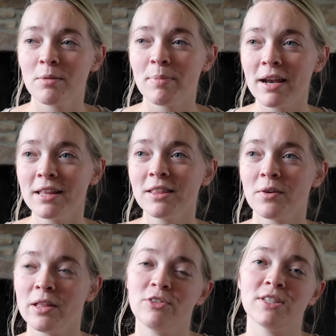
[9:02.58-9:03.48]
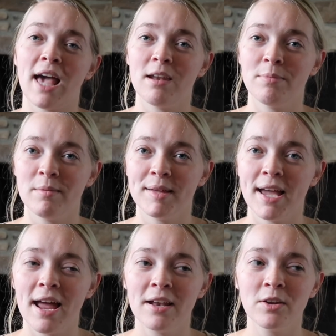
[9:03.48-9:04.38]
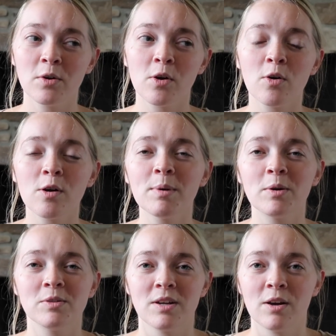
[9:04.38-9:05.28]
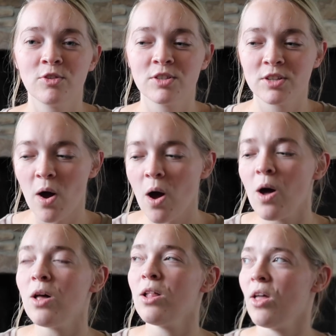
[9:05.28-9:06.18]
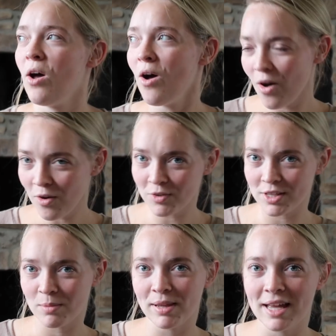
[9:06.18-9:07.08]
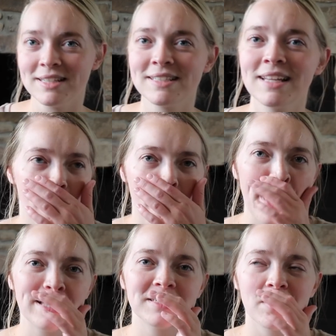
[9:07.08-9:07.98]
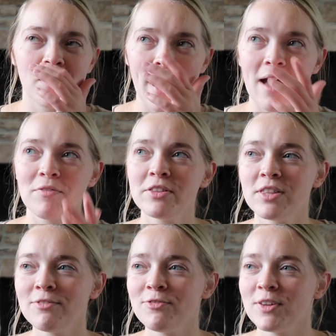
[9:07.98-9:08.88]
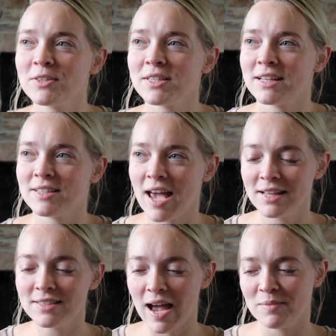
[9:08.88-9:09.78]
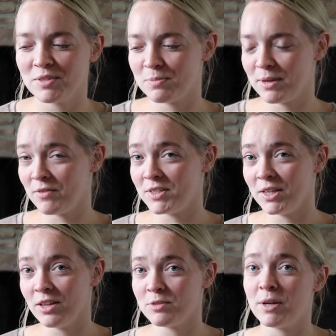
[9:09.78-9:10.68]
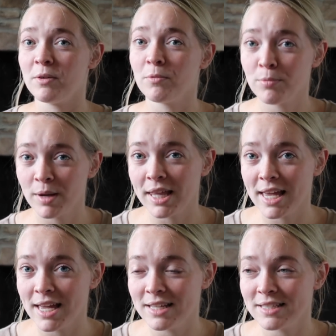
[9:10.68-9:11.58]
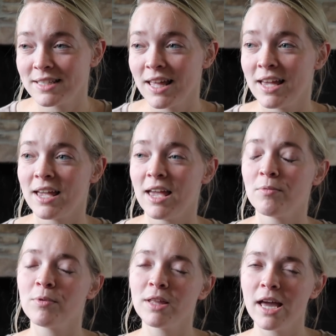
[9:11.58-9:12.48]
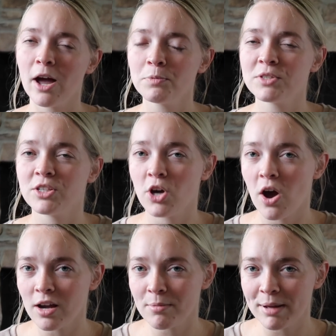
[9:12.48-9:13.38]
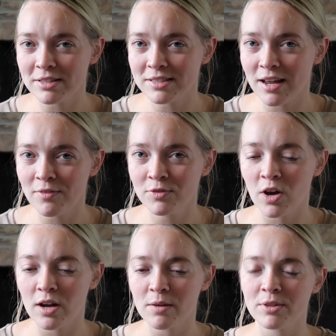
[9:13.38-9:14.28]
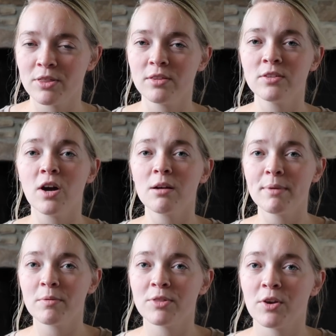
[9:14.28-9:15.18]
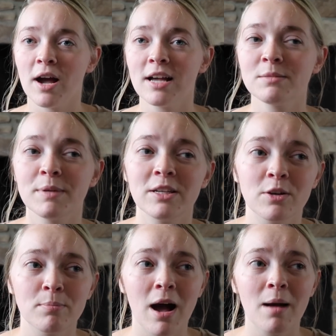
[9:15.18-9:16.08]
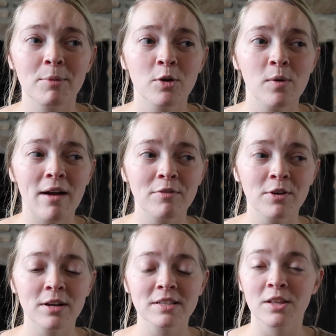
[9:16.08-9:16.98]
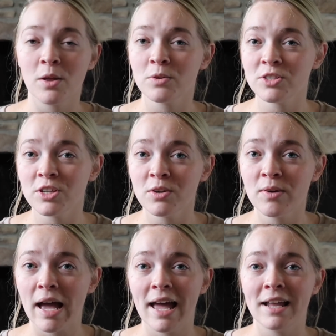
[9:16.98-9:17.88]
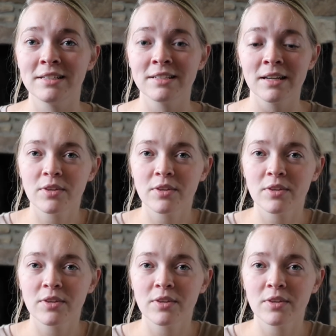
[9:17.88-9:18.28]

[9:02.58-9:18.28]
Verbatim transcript: your body literally just had a baby, and your hormones are just all over the place. And so everything feels like 10 times as big of a deal as what it really is. Like it really helps to talk about stuff, talk it with talk about it with your husband, your mom, or whoever is close to you and